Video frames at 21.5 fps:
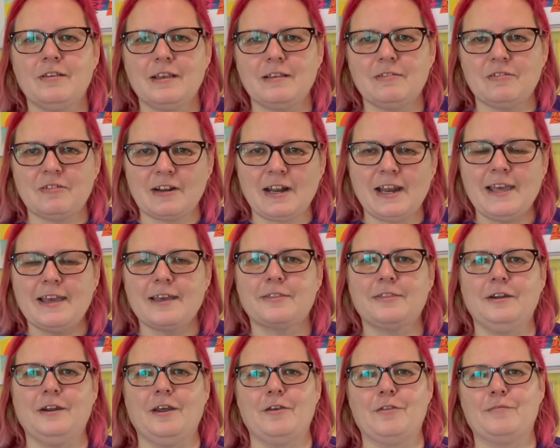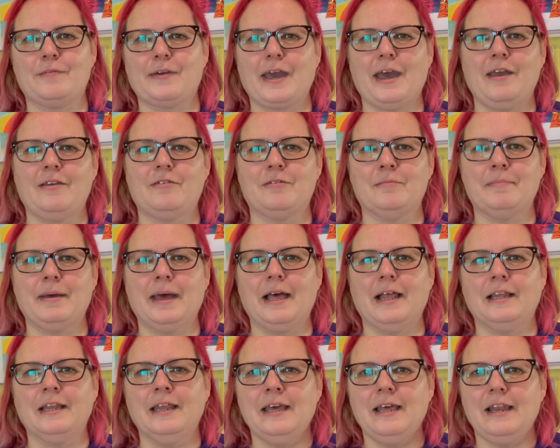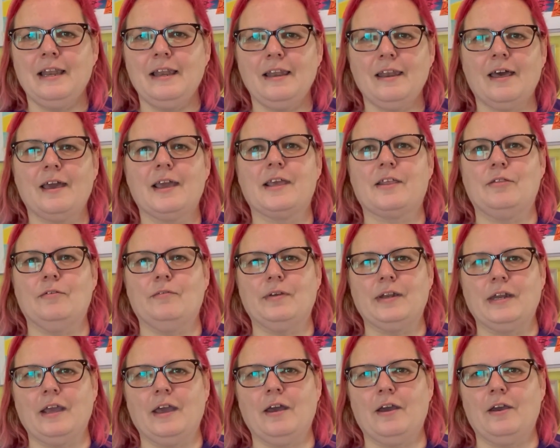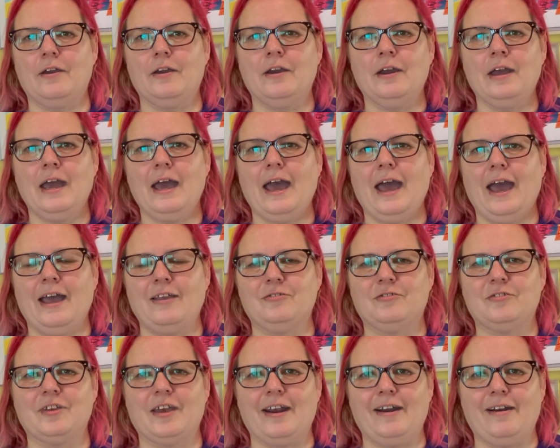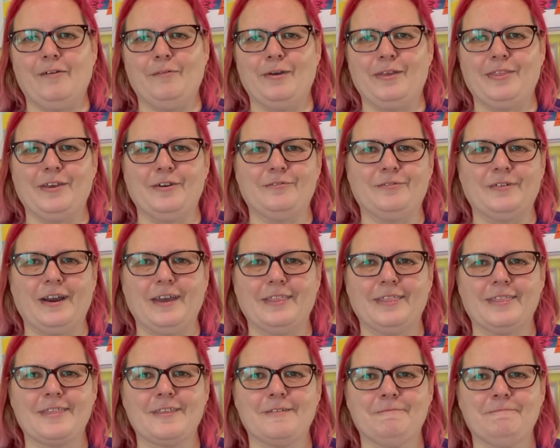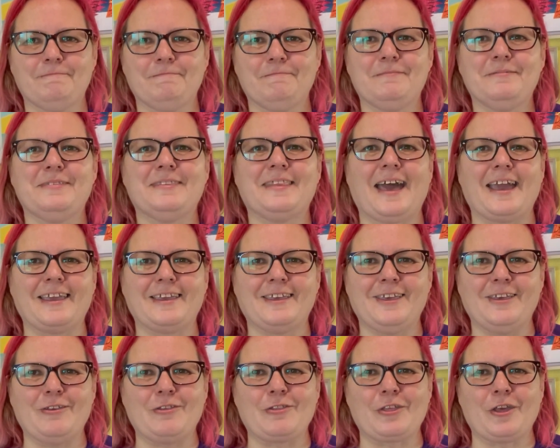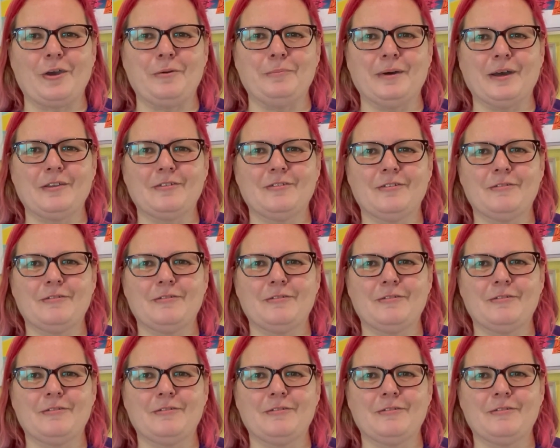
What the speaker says: click the notification bell, like the video, and share it with your friends. Thank you so much.